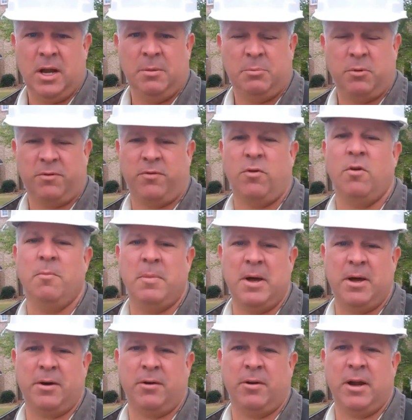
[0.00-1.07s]
and perform
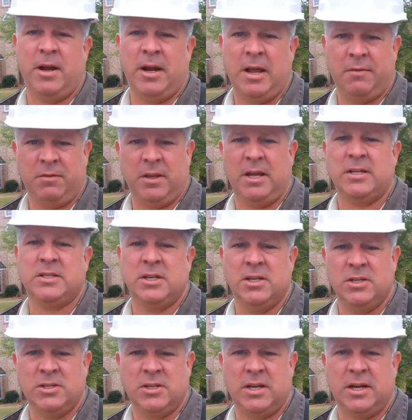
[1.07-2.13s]
better and have less
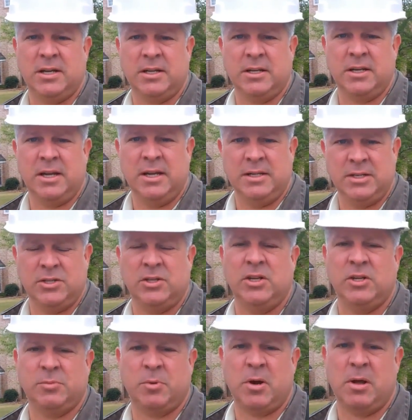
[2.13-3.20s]
insect and
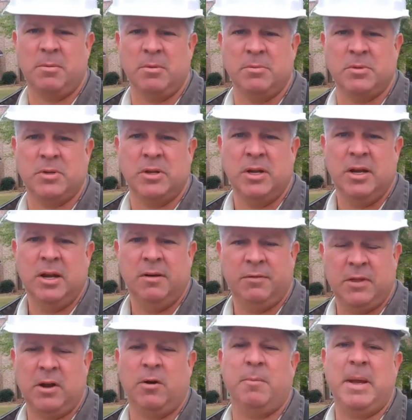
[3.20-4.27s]
disease problems if
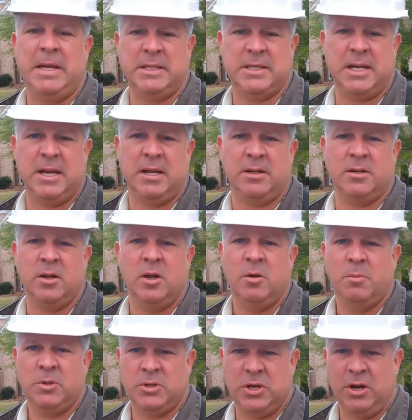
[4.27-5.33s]
they are maintained,
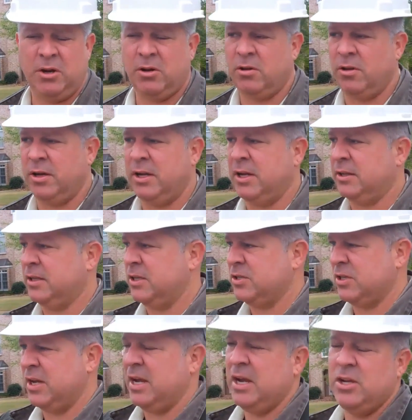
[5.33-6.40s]
particularly at
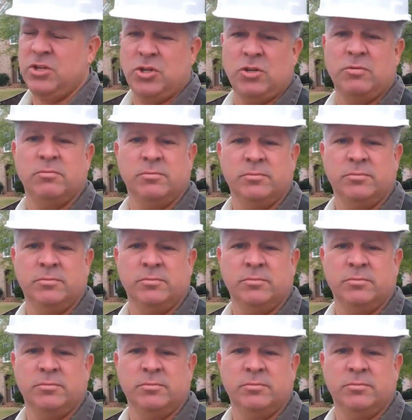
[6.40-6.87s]
this age.